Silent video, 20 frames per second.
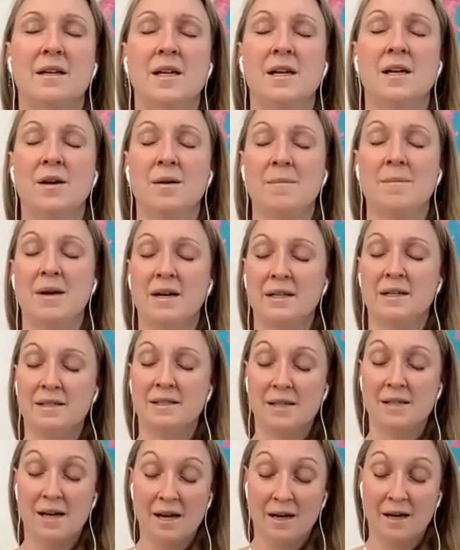And in our
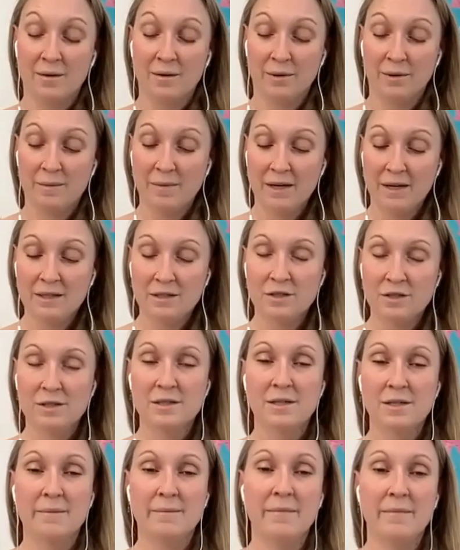mind's eye, we might
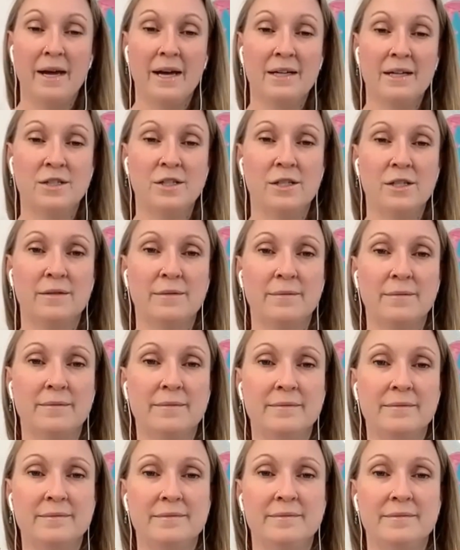just
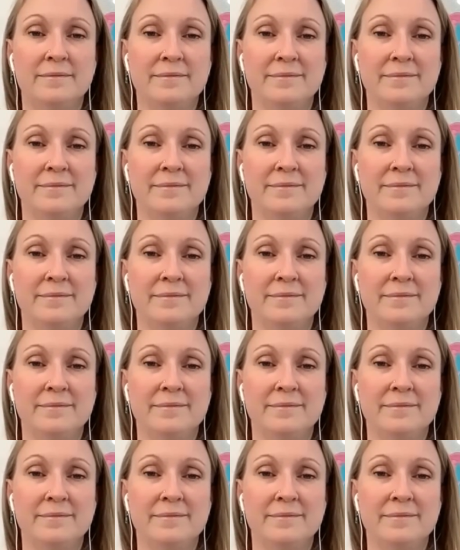imagine